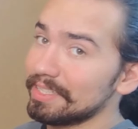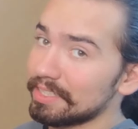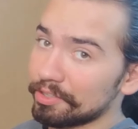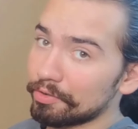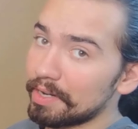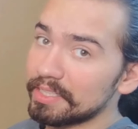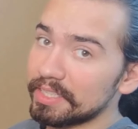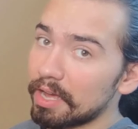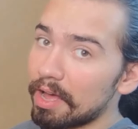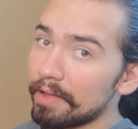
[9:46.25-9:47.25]
isn't
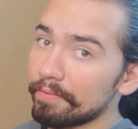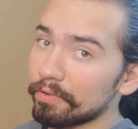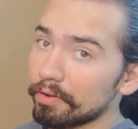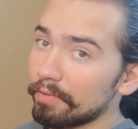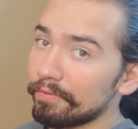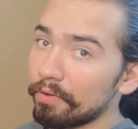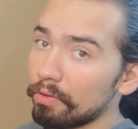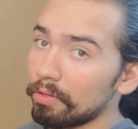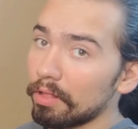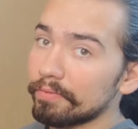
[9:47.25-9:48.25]
crazy high for a
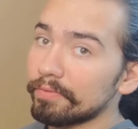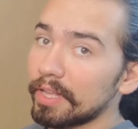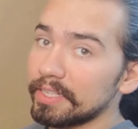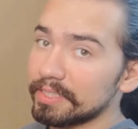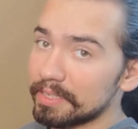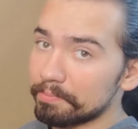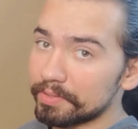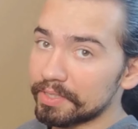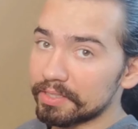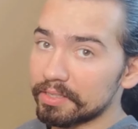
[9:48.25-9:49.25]
full flight sim
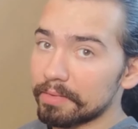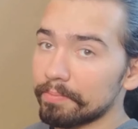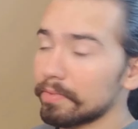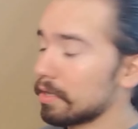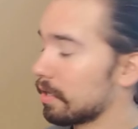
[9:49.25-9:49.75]
system.